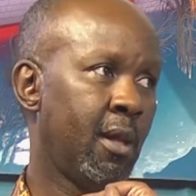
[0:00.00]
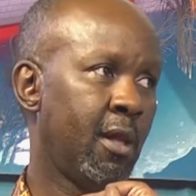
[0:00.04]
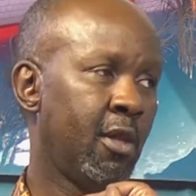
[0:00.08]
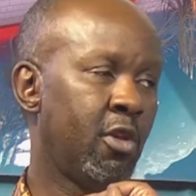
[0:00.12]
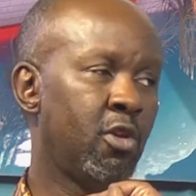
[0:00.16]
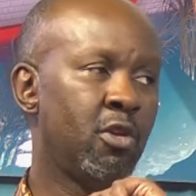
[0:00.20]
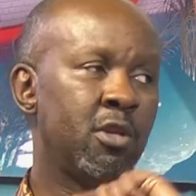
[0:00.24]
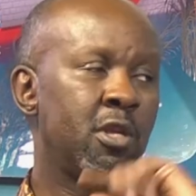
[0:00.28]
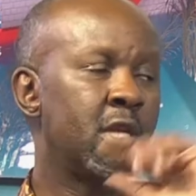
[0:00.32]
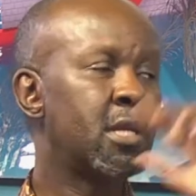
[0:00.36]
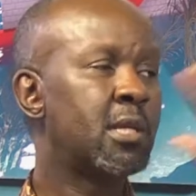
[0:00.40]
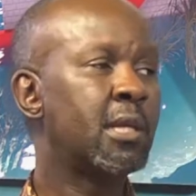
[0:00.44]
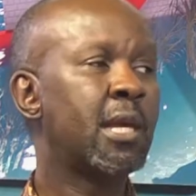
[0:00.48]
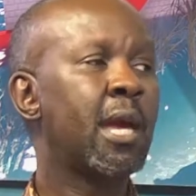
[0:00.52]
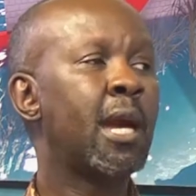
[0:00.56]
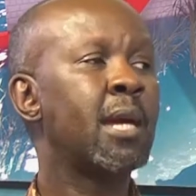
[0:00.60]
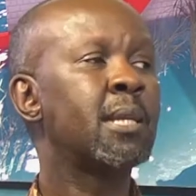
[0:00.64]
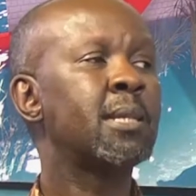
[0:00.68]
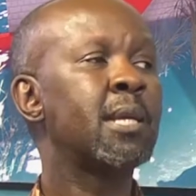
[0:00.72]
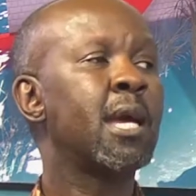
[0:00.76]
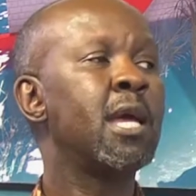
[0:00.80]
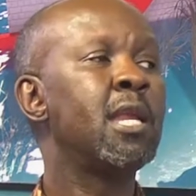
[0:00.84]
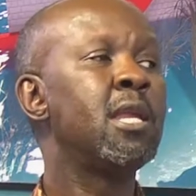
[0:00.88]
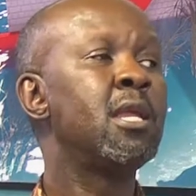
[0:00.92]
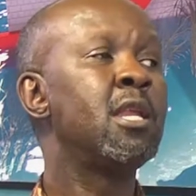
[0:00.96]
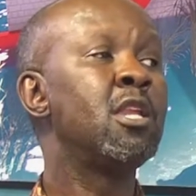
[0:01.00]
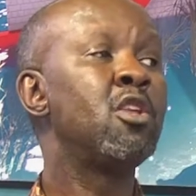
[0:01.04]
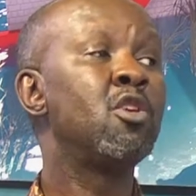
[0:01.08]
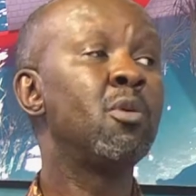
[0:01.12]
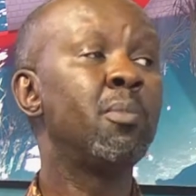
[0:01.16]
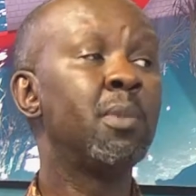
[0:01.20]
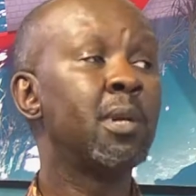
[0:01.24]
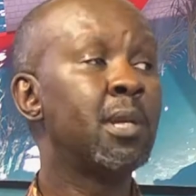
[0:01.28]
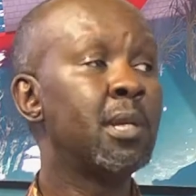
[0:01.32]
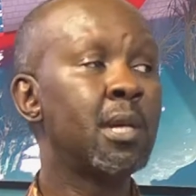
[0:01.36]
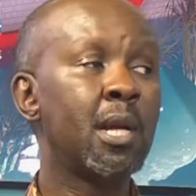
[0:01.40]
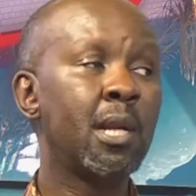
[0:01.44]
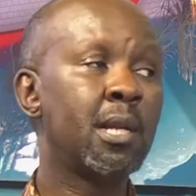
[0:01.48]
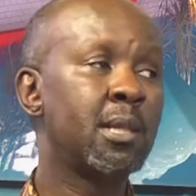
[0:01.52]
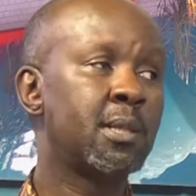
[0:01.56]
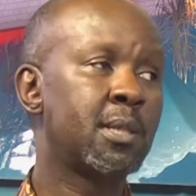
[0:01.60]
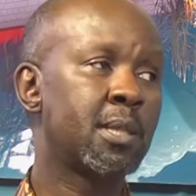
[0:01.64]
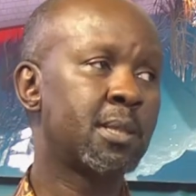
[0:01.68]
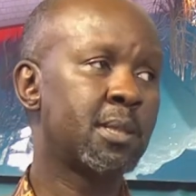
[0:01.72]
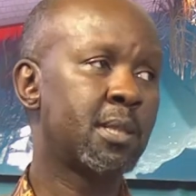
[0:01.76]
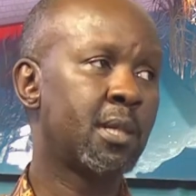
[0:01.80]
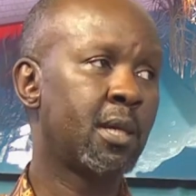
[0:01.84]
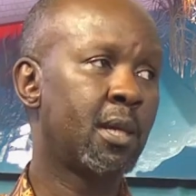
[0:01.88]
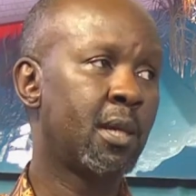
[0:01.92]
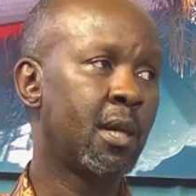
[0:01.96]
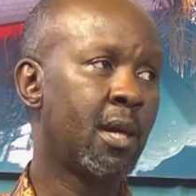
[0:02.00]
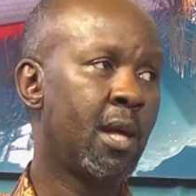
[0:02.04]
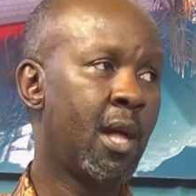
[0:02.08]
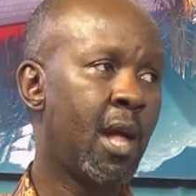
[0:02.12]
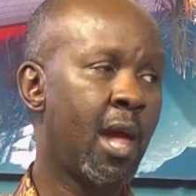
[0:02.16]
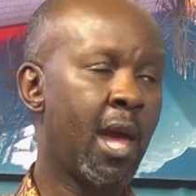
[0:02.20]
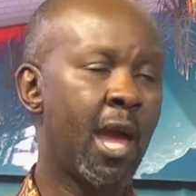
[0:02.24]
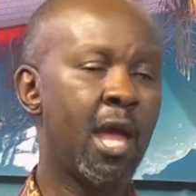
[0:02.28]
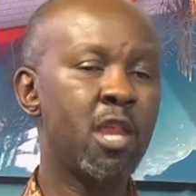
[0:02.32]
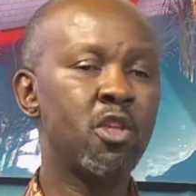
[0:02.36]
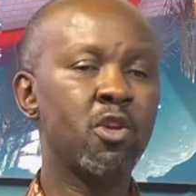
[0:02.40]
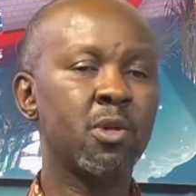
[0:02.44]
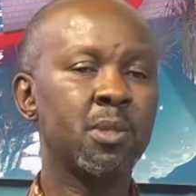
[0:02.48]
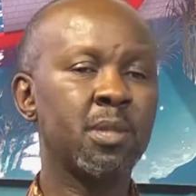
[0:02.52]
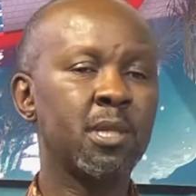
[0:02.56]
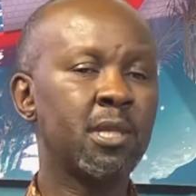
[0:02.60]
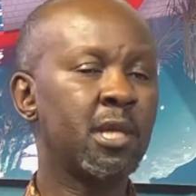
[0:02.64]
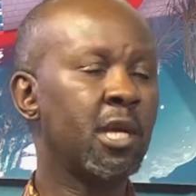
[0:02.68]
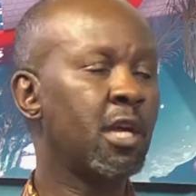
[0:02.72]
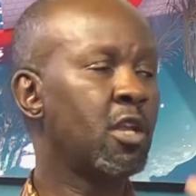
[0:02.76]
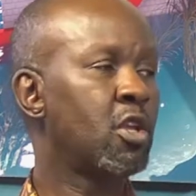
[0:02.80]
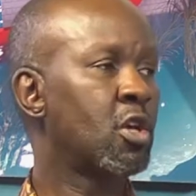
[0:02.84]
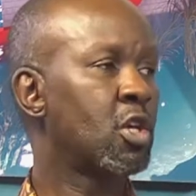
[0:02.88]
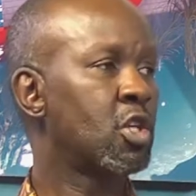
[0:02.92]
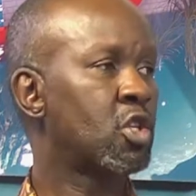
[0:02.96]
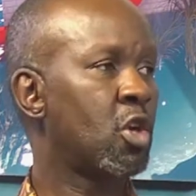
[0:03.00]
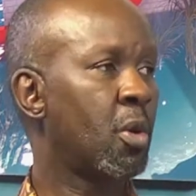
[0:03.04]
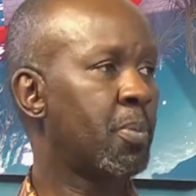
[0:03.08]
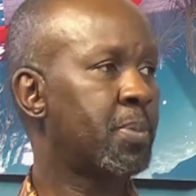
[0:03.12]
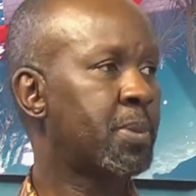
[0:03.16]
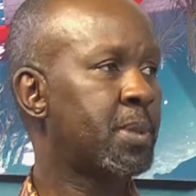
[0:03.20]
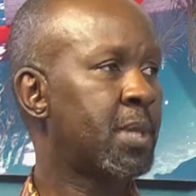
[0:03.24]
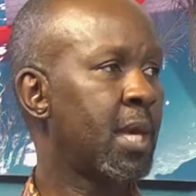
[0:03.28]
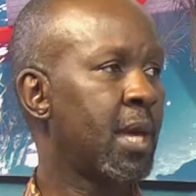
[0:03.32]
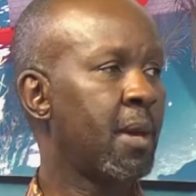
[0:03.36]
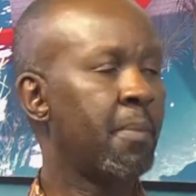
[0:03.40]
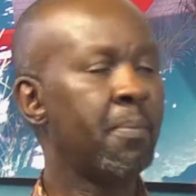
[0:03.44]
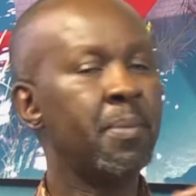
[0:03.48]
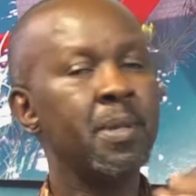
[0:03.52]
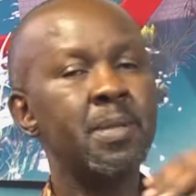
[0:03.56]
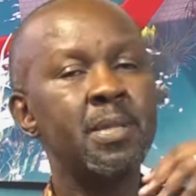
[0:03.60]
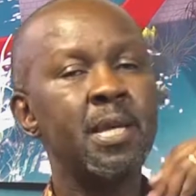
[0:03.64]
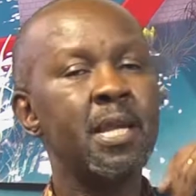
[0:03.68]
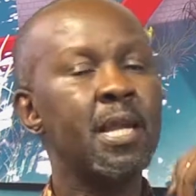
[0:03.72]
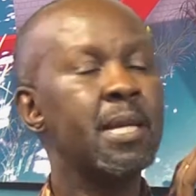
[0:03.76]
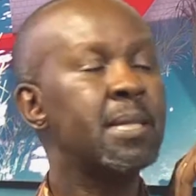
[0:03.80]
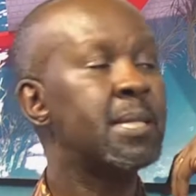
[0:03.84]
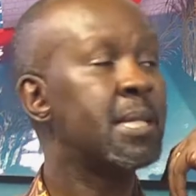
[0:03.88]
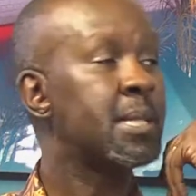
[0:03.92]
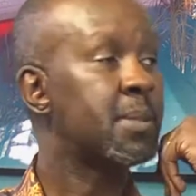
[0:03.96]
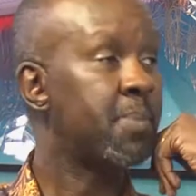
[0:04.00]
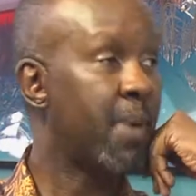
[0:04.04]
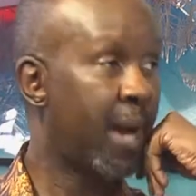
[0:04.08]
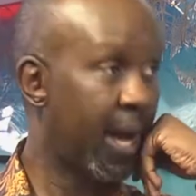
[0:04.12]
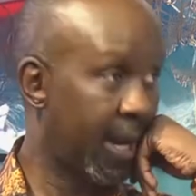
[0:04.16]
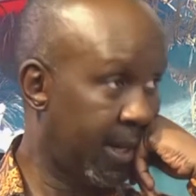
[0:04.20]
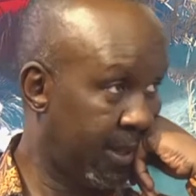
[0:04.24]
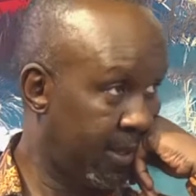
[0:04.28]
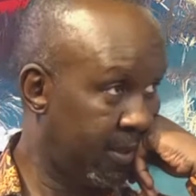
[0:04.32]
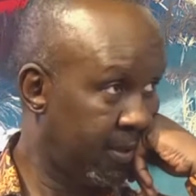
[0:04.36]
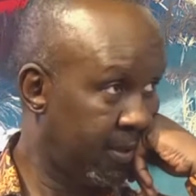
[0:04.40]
You didn't get any new media literacy. And you're sitting in your shop saying business is bad.